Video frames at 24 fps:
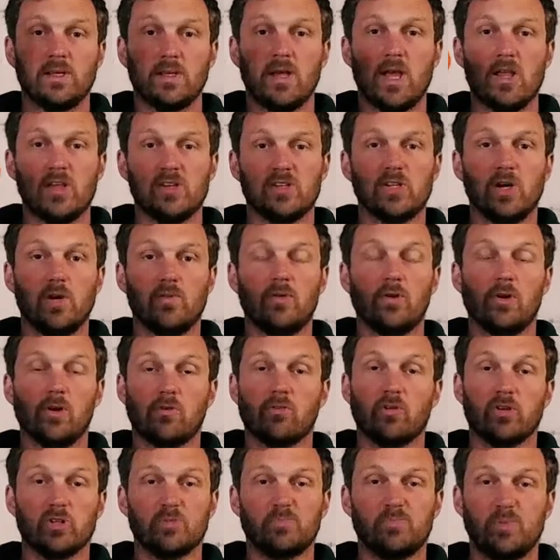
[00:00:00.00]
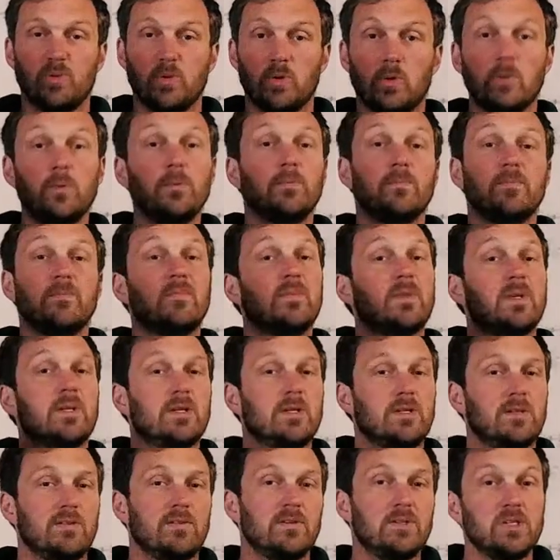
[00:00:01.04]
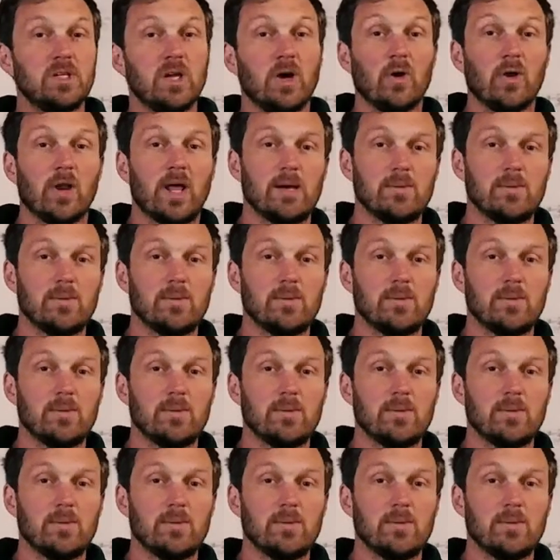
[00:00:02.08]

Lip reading: Get yourself a lacrosse ball on